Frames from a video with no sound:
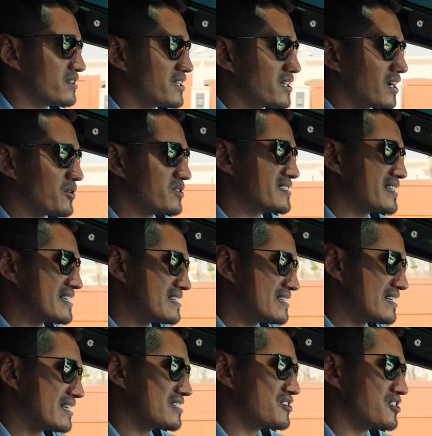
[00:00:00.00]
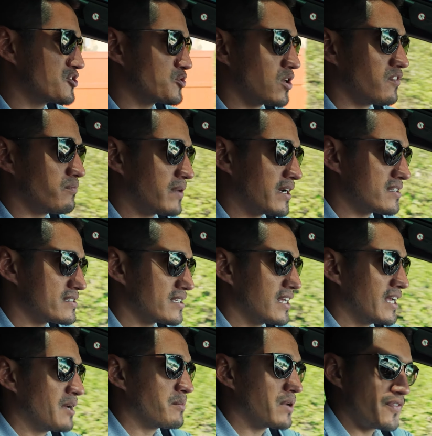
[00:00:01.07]
you know, I would say 6 to 12 months.
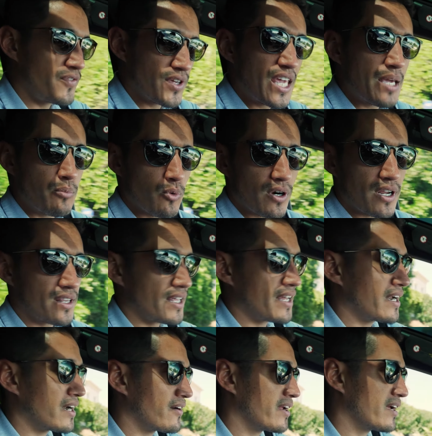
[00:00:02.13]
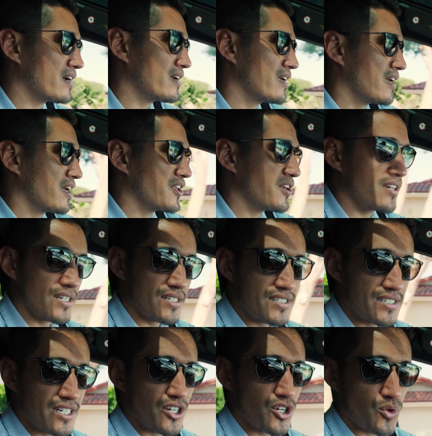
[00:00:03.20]
But if you keep working that area, you're gonna
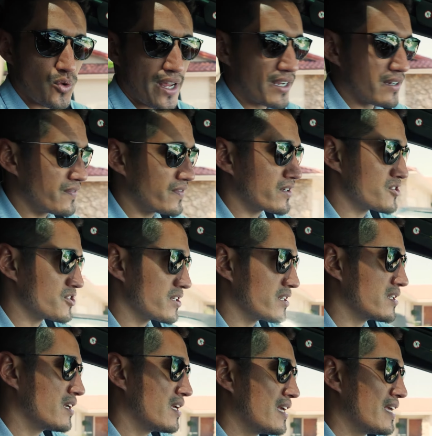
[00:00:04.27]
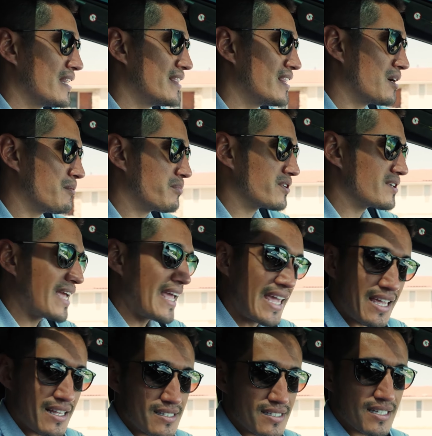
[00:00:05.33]
see great conversion. Number
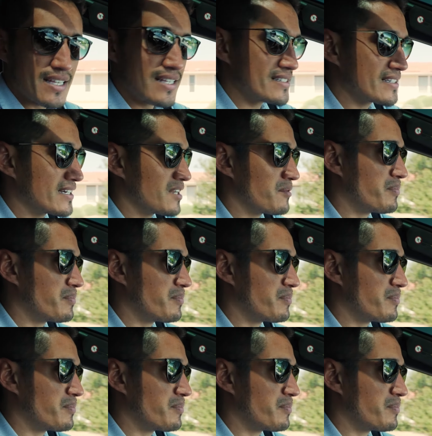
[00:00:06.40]
8 is gonna